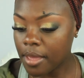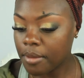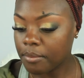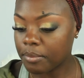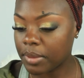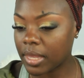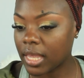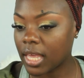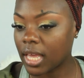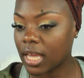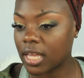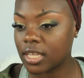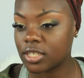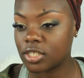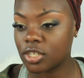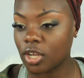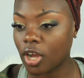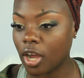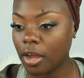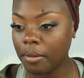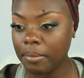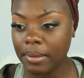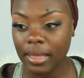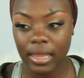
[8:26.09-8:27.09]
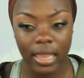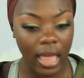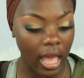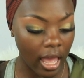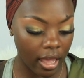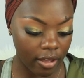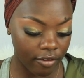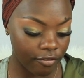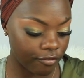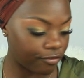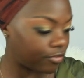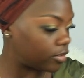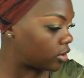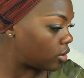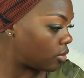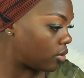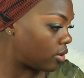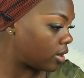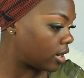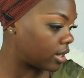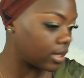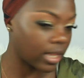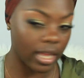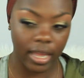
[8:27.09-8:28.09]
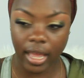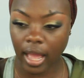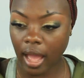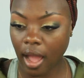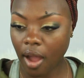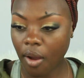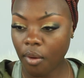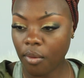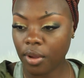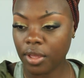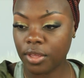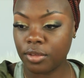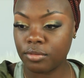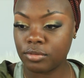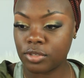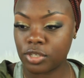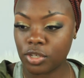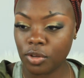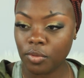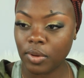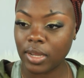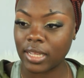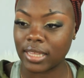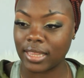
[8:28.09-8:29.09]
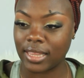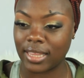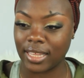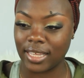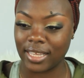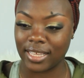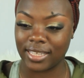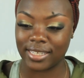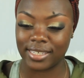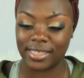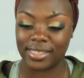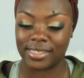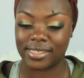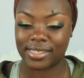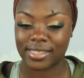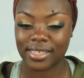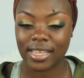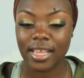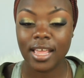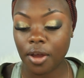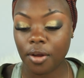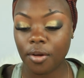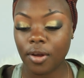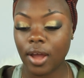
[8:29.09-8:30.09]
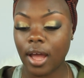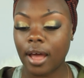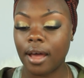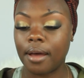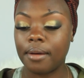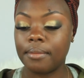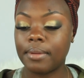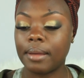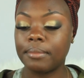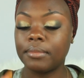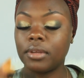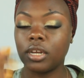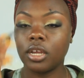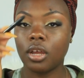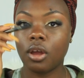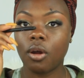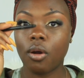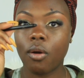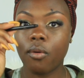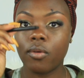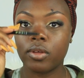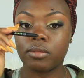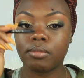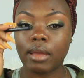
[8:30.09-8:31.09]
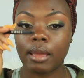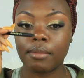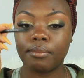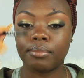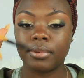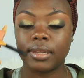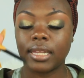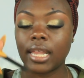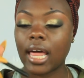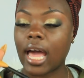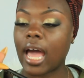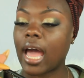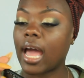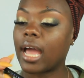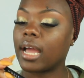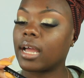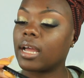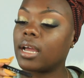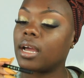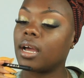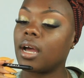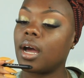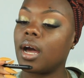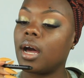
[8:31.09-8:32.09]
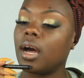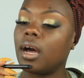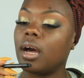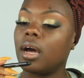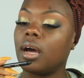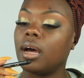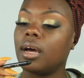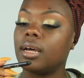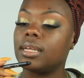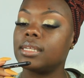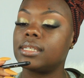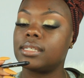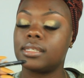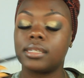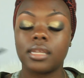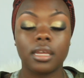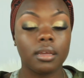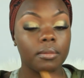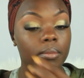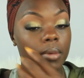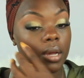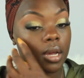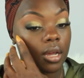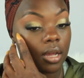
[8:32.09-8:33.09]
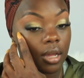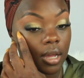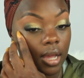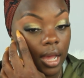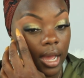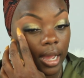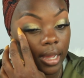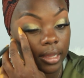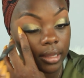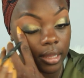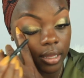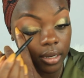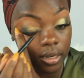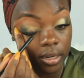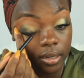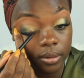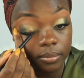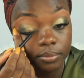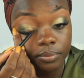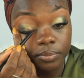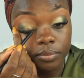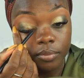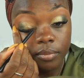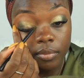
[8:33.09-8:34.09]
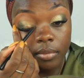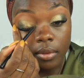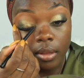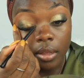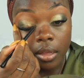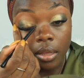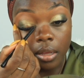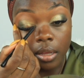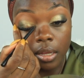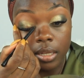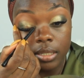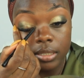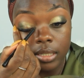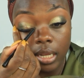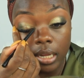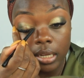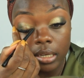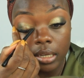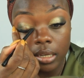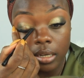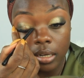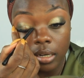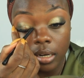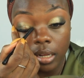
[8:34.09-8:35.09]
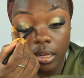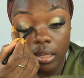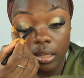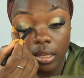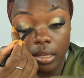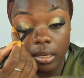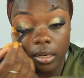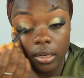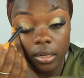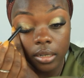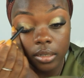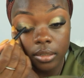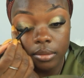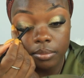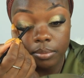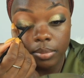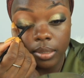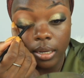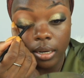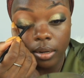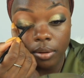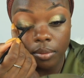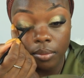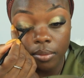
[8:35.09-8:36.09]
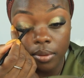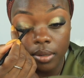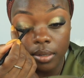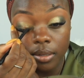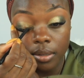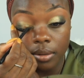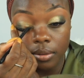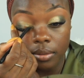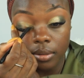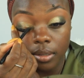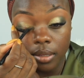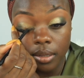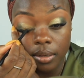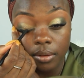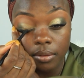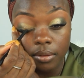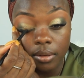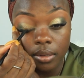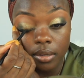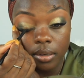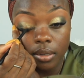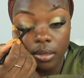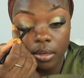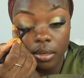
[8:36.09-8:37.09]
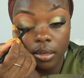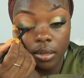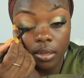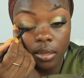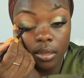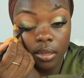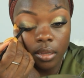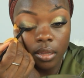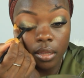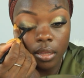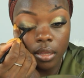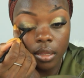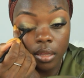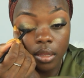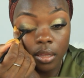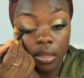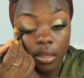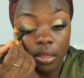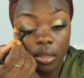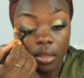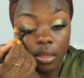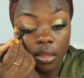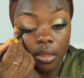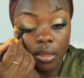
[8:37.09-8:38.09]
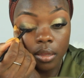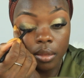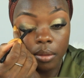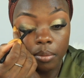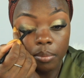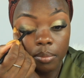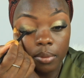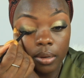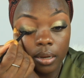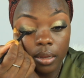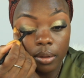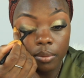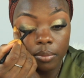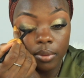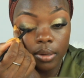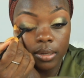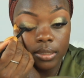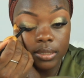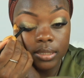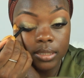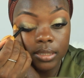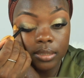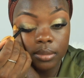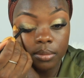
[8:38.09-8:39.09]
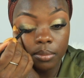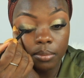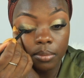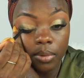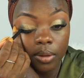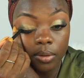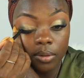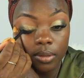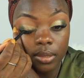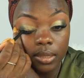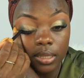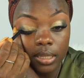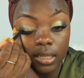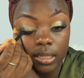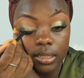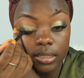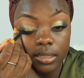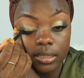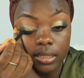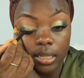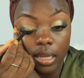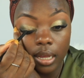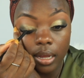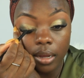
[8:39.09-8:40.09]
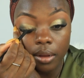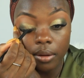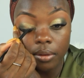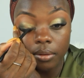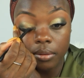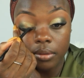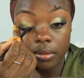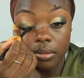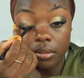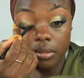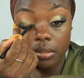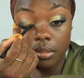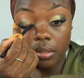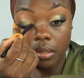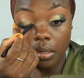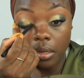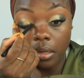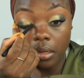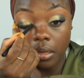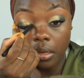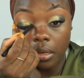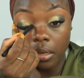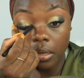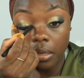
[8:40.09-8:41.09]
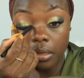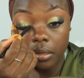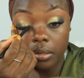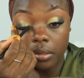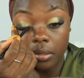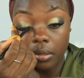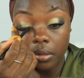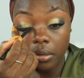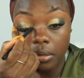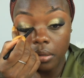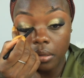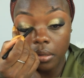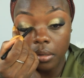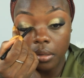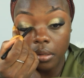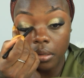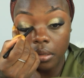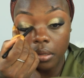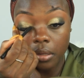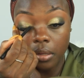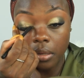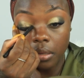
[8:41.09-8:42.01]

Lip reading: because y'all be like floored. Like, how are you doing this? So I'm going to go with my black Sigma eyeliner because I need an eyeliner. But I don't want to go liquid. But I want to smoke this out a little.